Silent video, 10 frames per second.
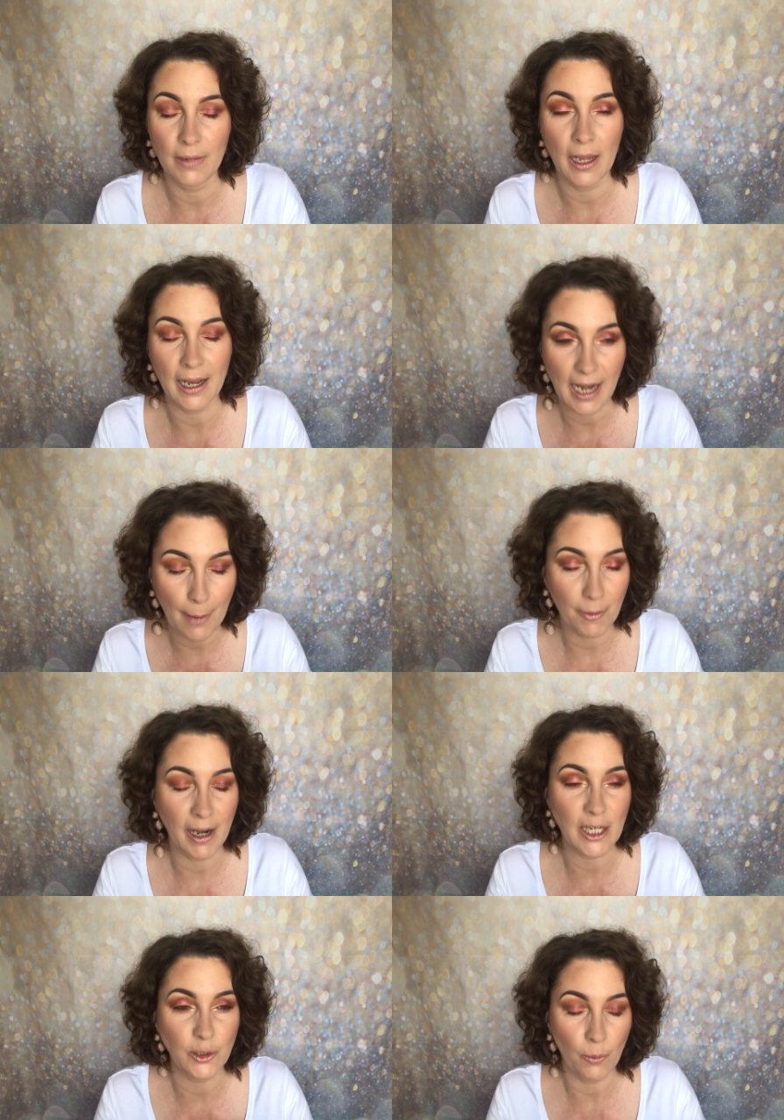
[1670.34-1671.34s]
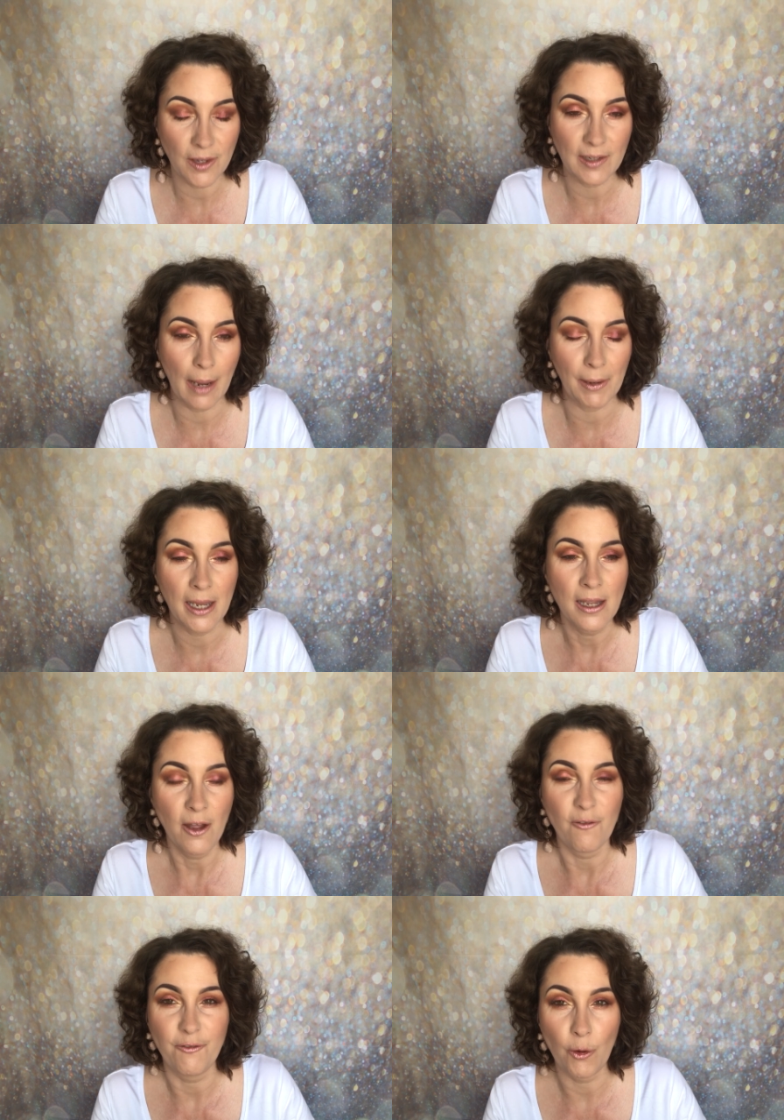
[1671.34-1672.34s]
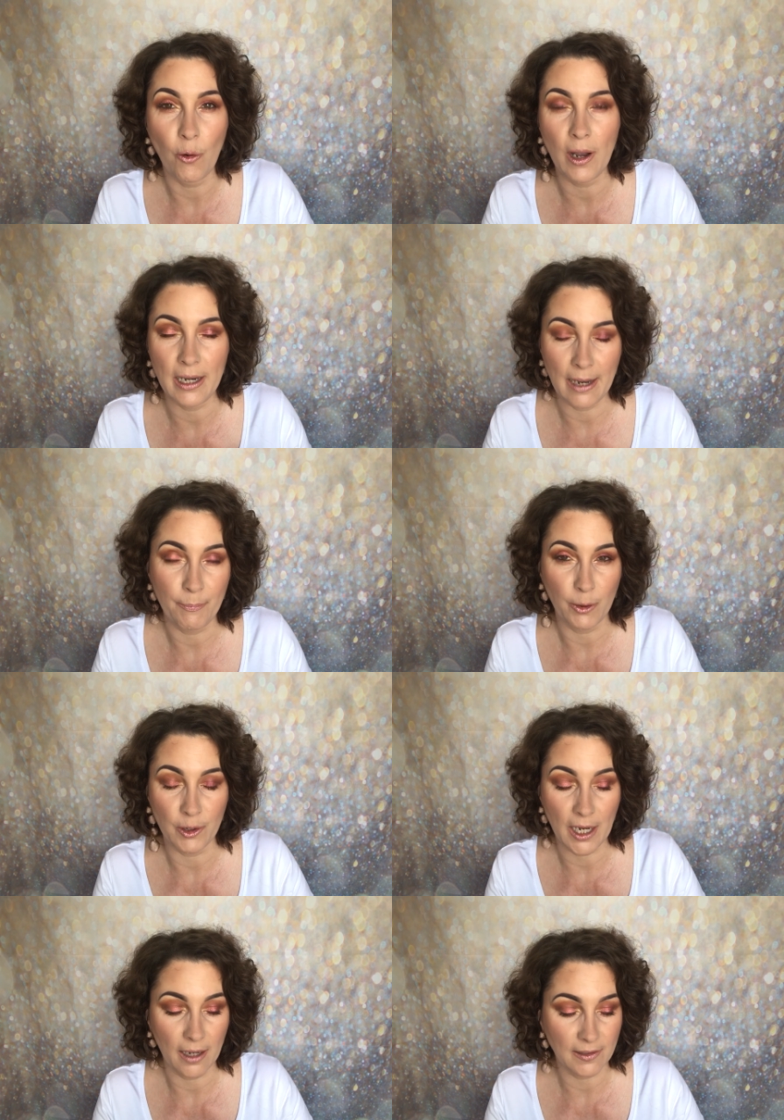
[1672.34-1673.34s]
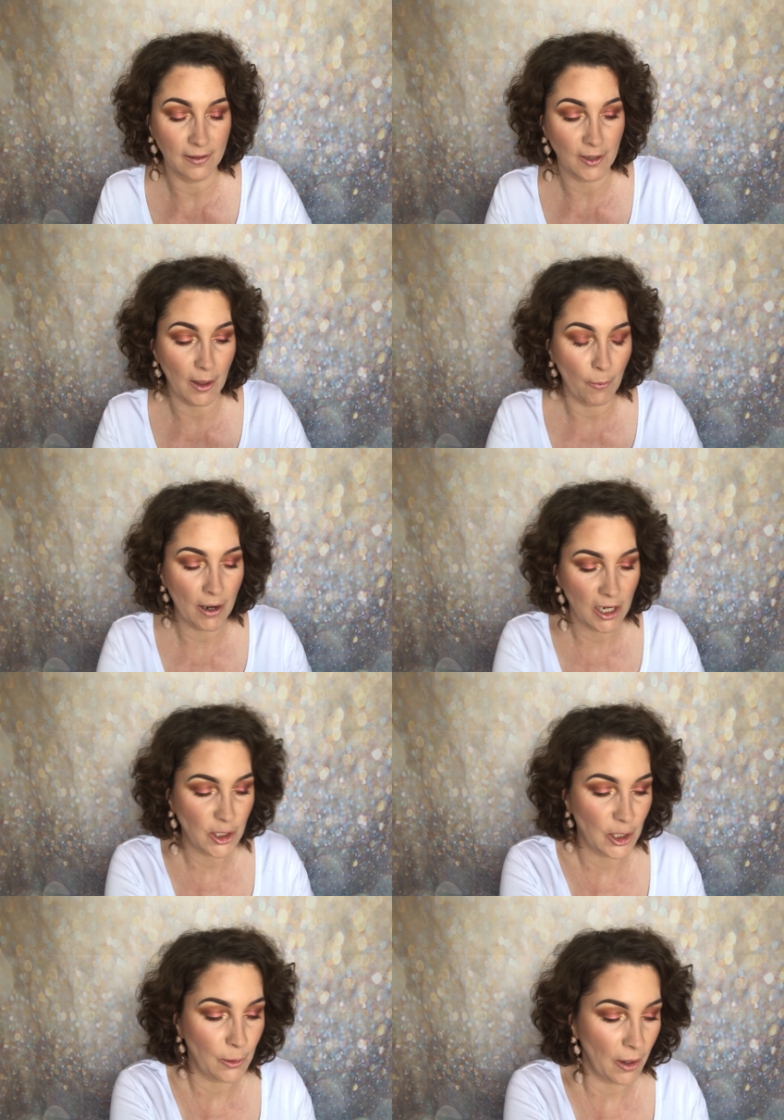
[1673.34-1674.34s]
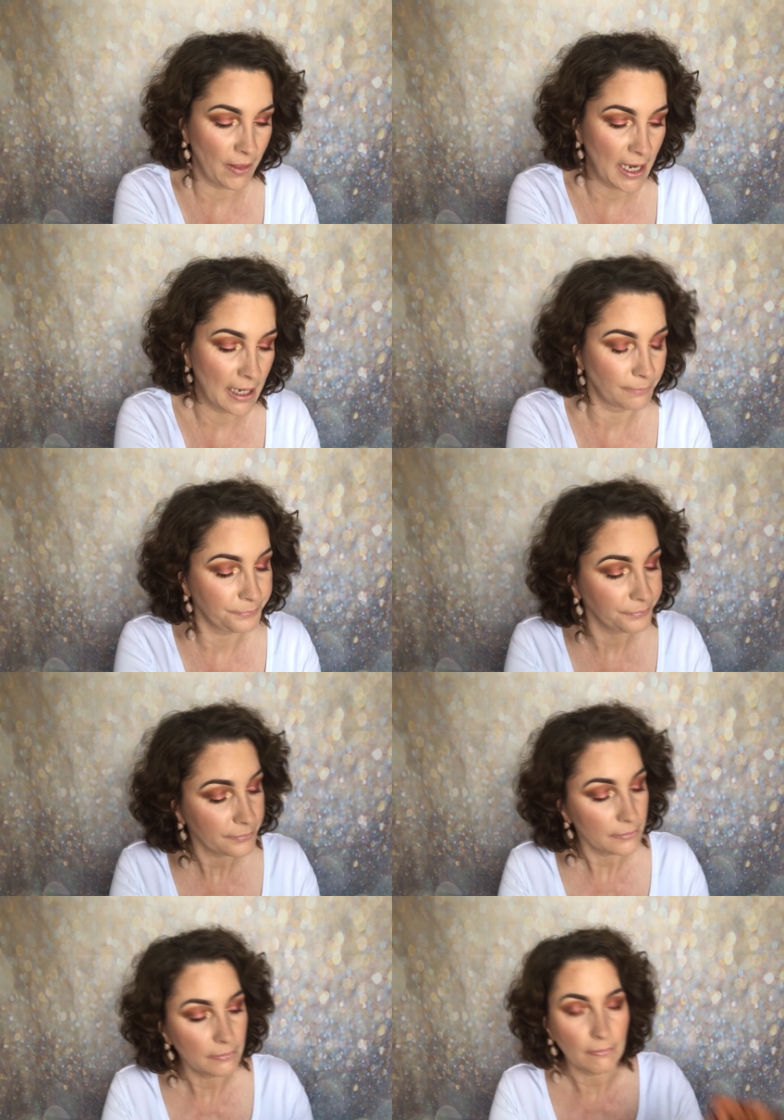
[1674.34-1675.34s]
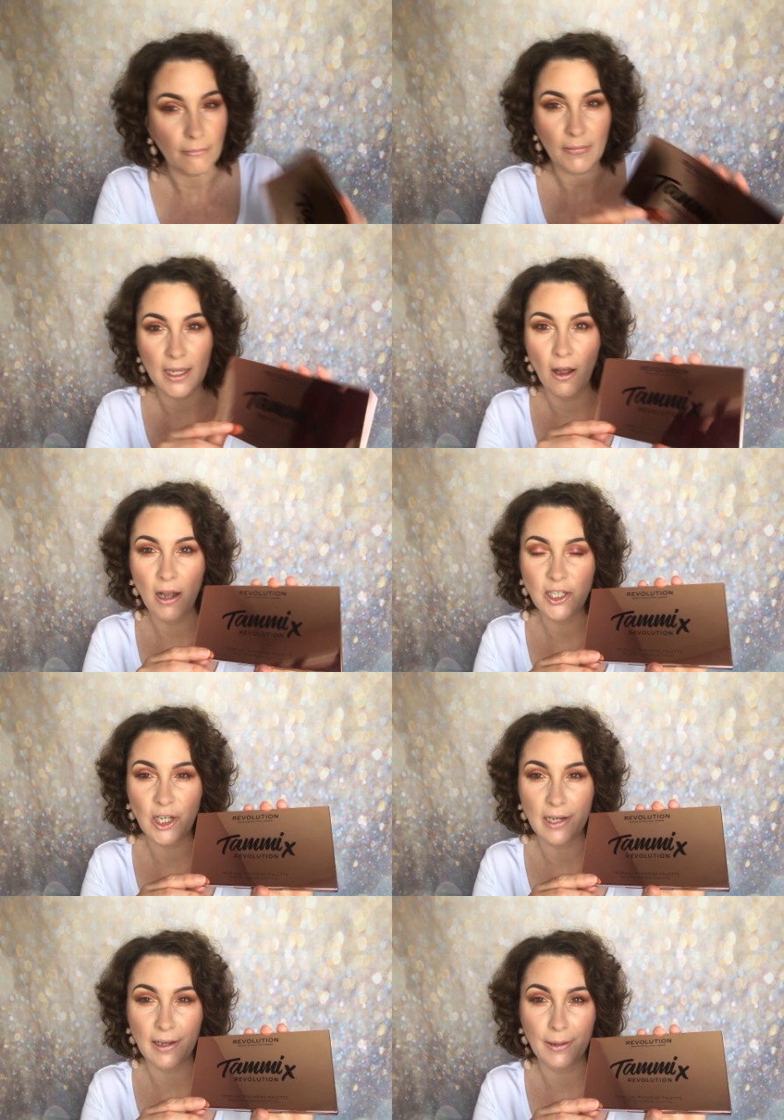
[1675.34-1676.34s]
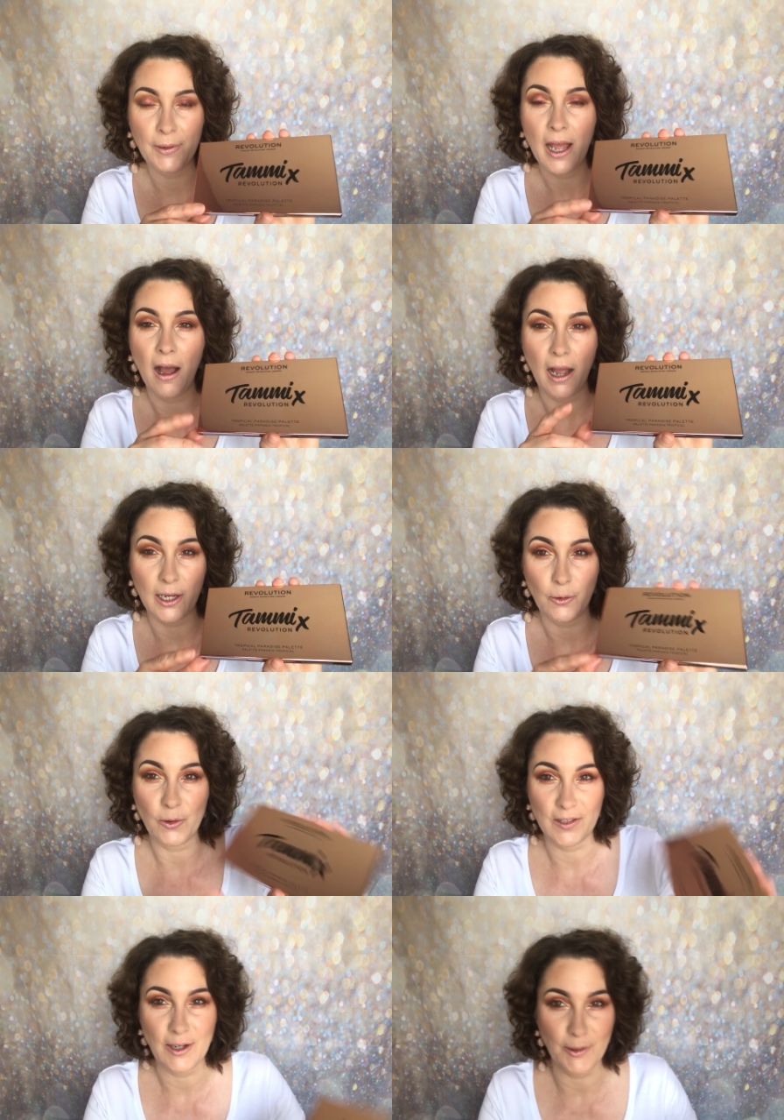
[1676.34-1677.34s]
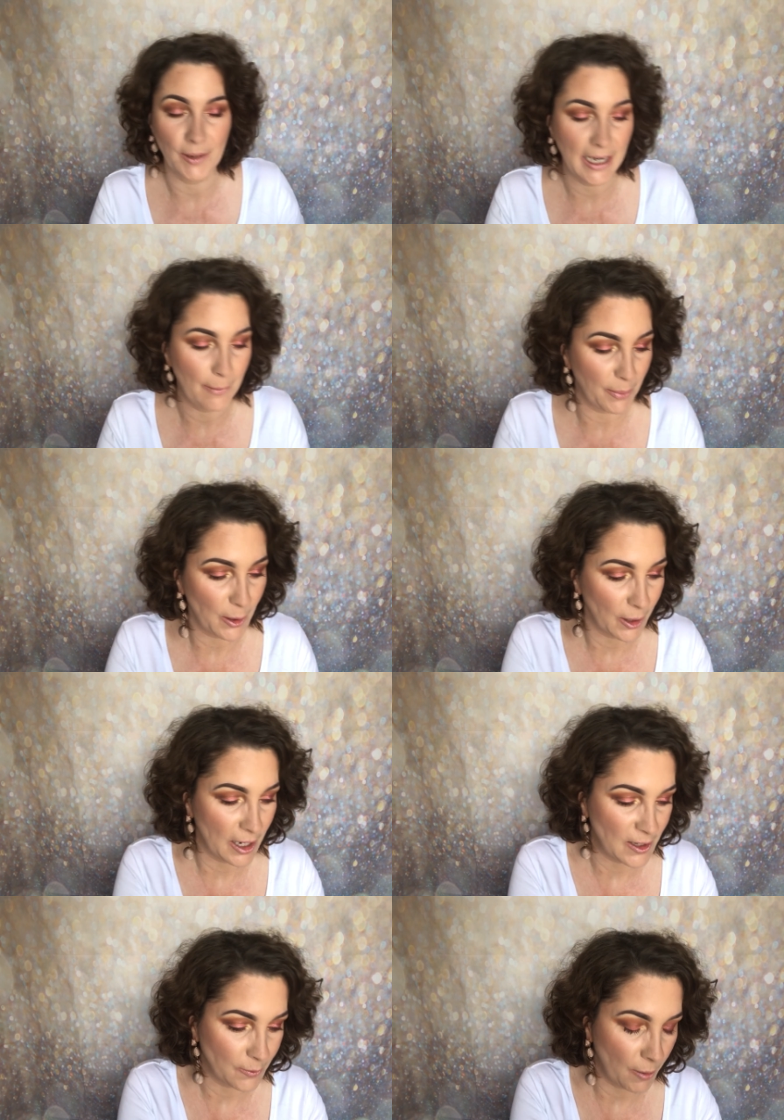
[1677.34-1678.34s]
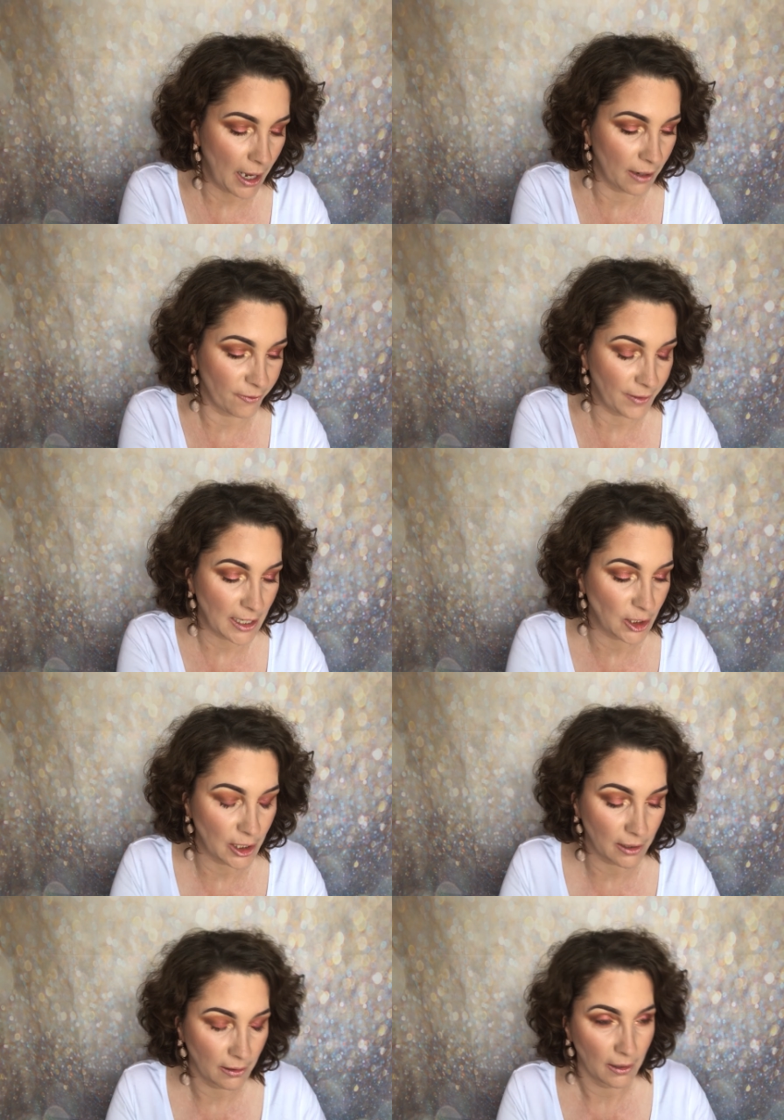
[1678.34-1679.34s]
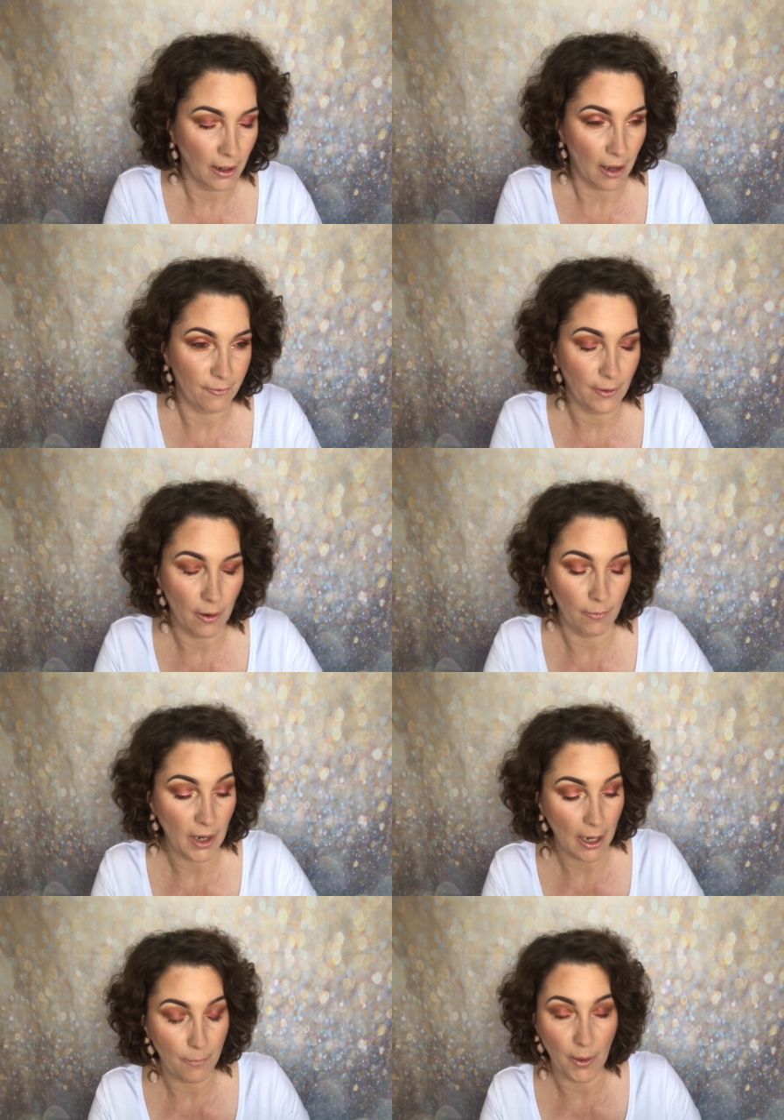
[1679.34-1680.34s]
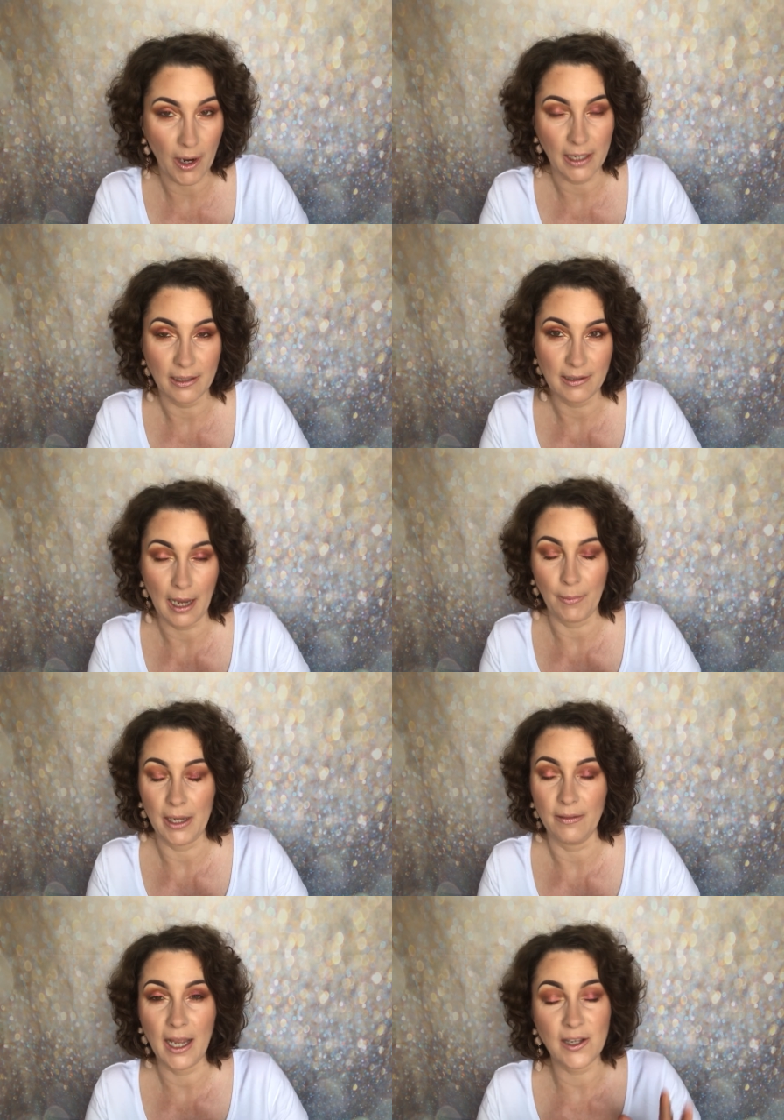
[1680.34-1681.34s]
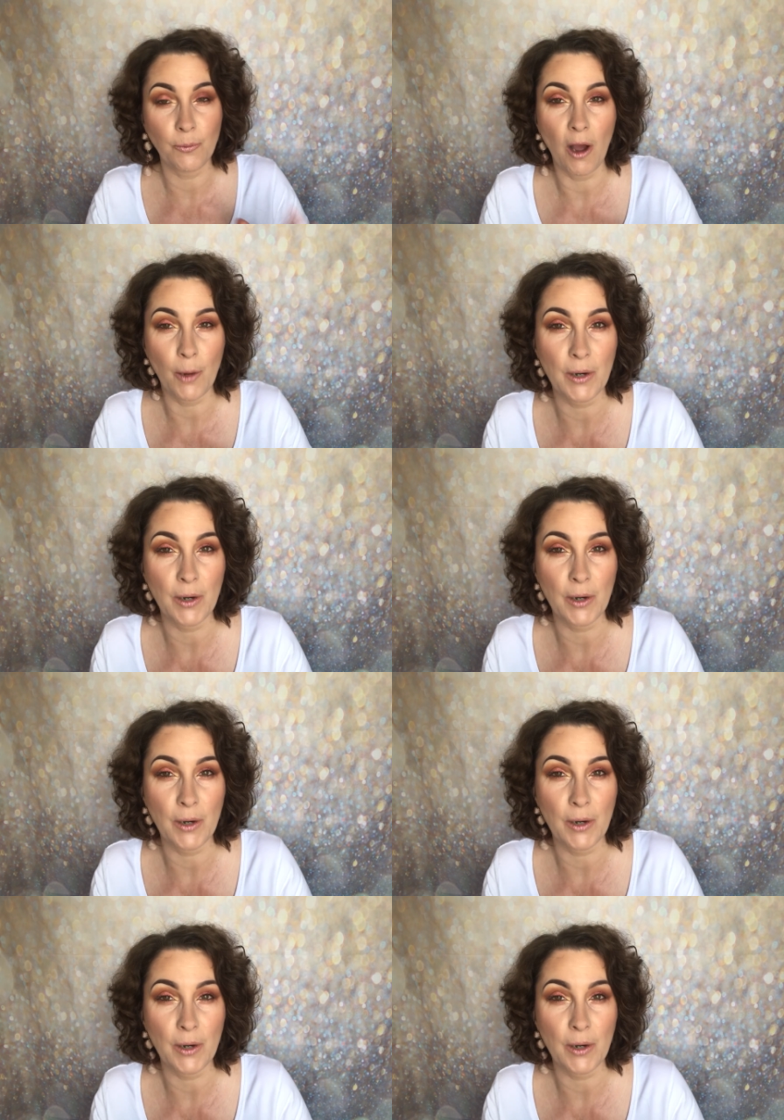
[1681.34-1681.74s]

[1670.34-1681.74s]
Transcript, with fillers: a collaboration with Tammi for lip products so that when I do the eyeshadow, I can also do a lip look as well featured from you know by Tammi. That is what I